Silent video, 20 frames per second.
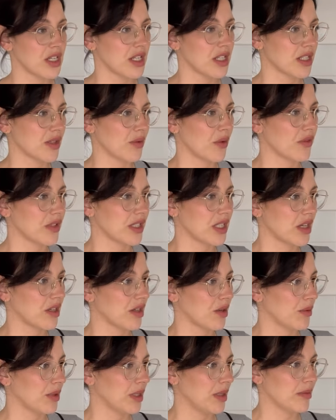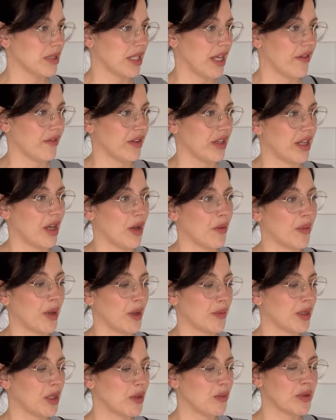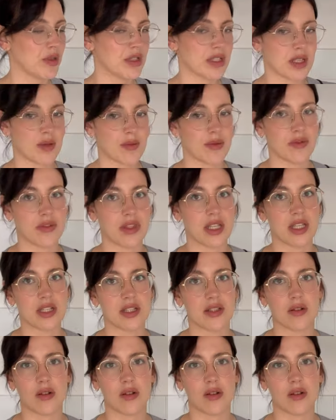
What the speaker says: So obviously I don't want him to have it now, but I'm gonna put some of this